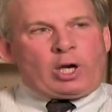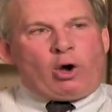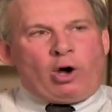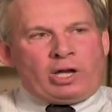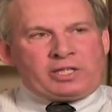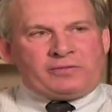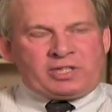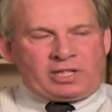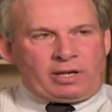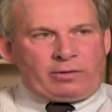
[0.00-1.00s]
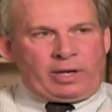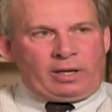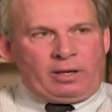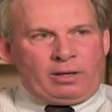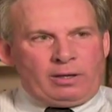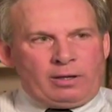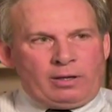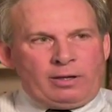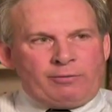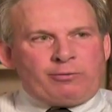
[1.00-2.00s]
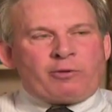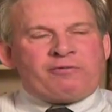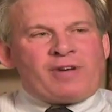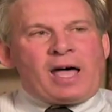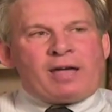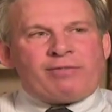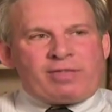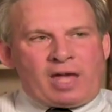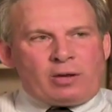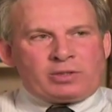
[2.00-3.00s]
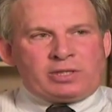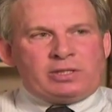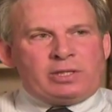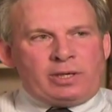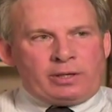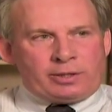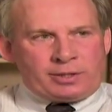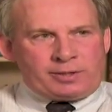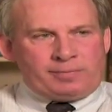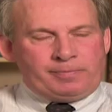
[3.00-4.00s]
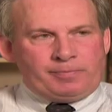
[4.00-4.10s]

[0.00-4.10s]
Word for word: a cause of stuttering for five thousand years.